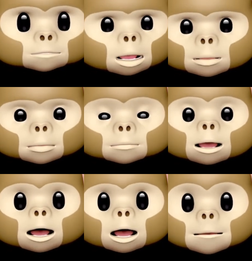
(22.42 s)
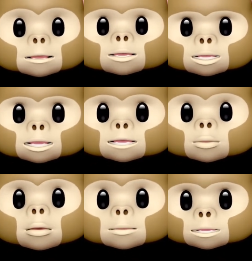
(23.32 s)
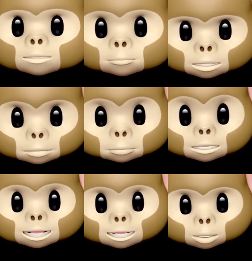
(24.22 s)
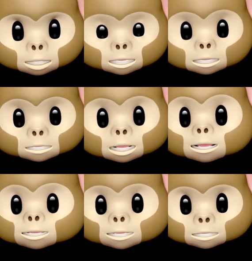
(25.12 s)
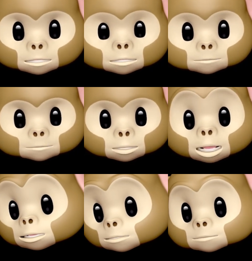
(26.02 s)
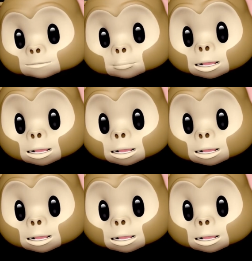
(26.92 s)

to follow a particular order when they organize their tandas of tangos,